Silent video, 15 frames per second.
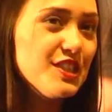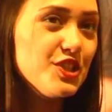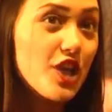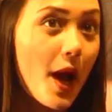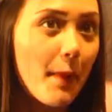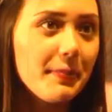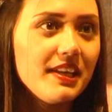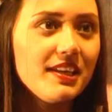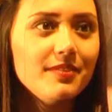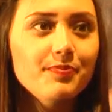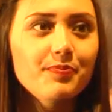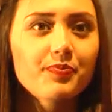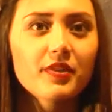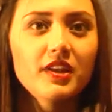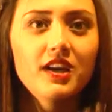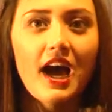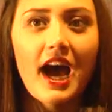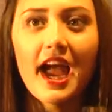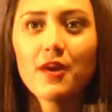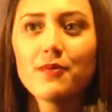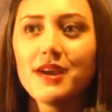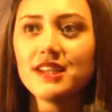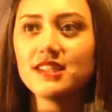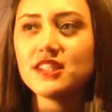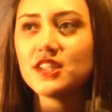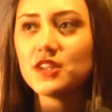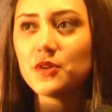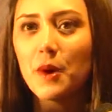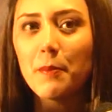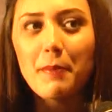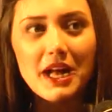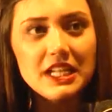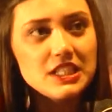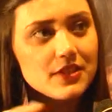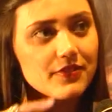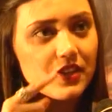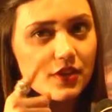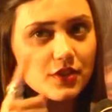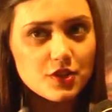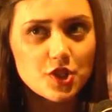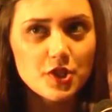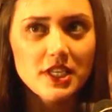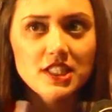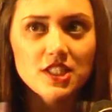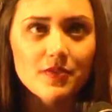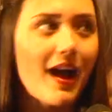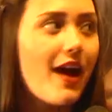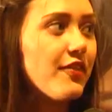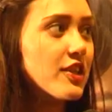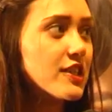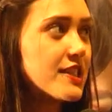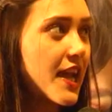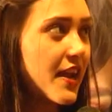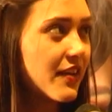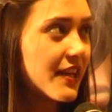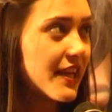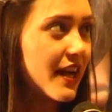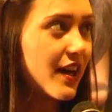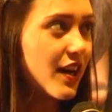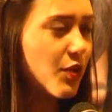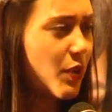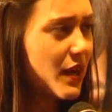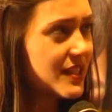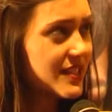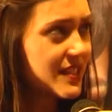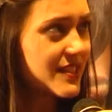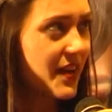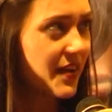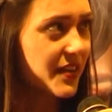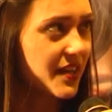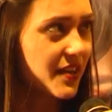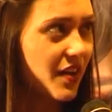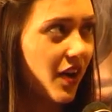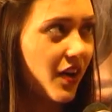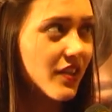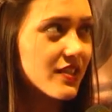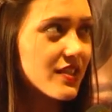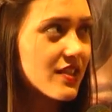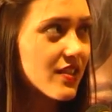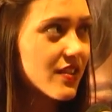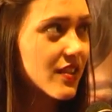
Shopping? I went to a bunch of little streets around this area. What is this area called?